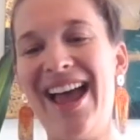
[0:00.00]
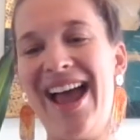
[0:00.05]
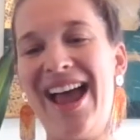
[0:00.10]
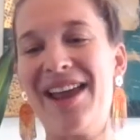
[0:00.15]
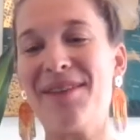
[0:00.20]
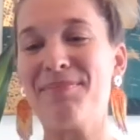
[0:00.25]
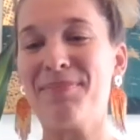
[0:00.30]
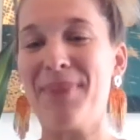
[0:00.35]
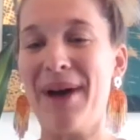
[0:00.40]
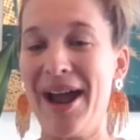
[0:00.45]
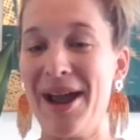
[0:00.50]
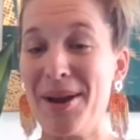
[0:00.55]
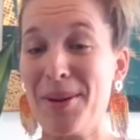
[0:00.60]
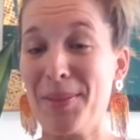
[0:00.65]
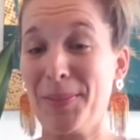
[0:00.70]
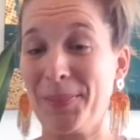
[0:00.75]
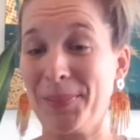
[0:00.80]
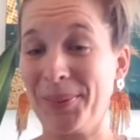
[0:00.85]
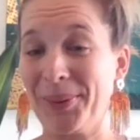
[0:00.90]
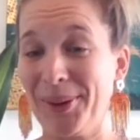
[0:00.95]
And by
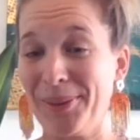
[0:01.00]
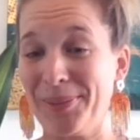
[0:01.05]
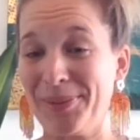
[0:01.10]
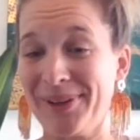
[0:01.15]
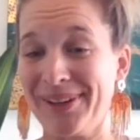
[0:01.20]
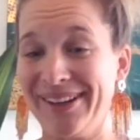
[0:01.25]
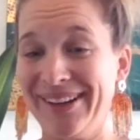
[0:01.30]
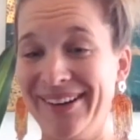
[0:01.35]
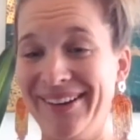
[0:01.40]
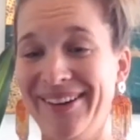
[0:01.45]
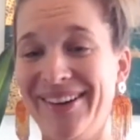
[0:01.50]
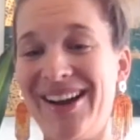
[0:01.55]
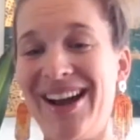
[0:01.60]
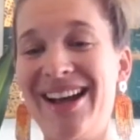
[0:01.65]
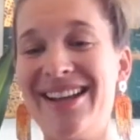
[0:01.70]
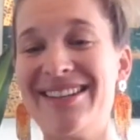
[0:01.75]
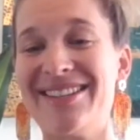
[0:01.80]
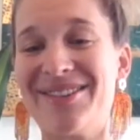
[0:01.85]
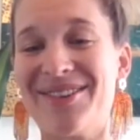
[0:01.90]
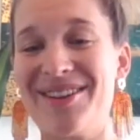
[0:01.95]
proper go
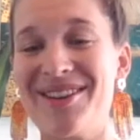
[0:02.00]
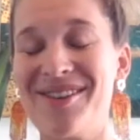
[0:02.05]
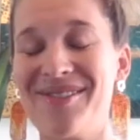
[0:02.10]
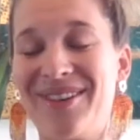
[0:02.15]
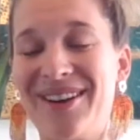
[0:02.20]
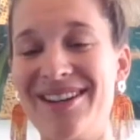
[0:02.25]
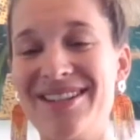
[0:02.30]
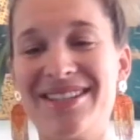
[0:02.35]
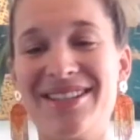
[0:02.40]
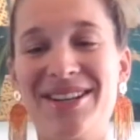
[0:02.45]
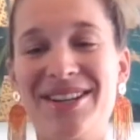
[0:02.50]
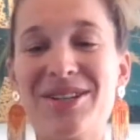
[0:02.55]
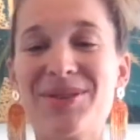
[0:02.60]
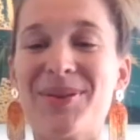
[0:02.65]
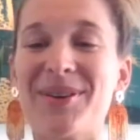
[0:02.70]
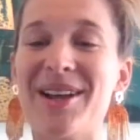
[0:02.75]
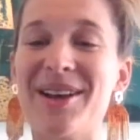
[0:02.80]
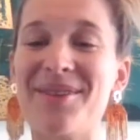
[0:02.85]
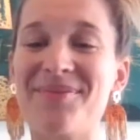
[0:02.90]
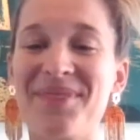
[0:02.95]
at doing your research,
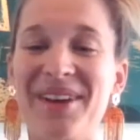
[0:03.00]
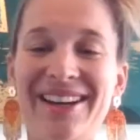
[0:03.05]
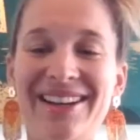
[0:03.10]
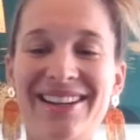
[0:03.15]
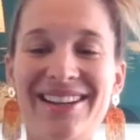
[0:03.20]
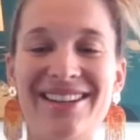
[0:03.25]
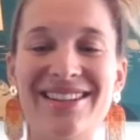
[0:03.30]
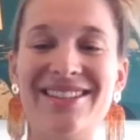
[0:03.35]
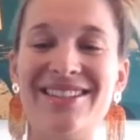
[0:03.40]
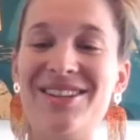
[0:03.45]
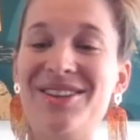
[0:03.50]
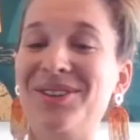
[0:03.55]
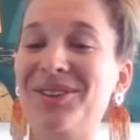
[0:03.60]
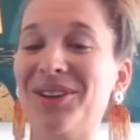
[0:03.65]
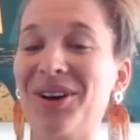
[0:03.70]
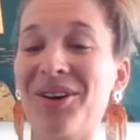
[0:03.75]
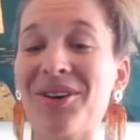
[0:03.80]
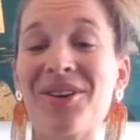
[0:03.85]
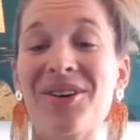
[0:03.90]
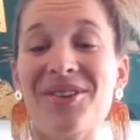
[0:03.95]
what I mean is you
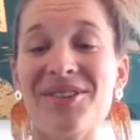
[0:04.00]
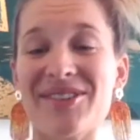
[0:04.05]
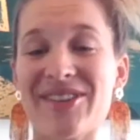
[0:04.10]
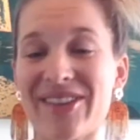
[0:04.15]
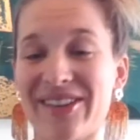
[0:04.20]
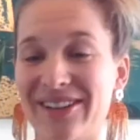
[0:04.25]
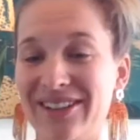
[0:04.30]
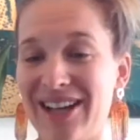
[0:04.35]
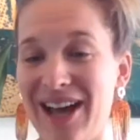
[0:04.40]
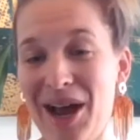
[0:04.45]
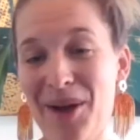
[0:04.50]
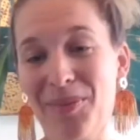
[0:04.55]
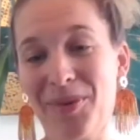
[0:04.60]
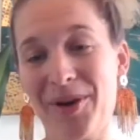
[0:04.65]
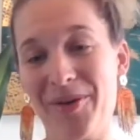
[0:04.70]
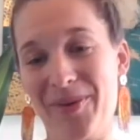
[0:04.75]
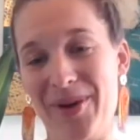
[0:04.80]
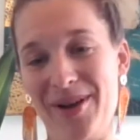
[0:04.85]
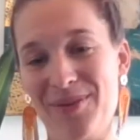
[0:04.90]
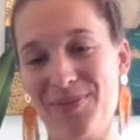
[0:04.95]
log onto the
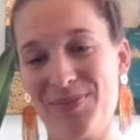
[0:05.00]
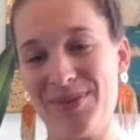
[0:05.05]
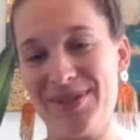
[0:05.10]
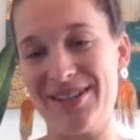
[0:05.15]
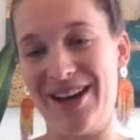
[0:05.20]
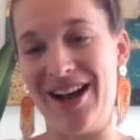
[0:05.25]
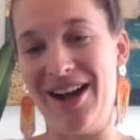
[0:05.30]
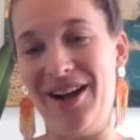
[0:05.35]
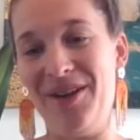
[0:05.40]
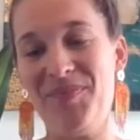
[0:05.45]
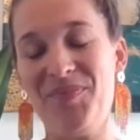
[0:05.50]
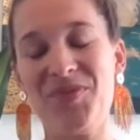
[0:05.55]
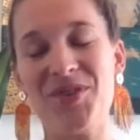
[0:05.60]
library website,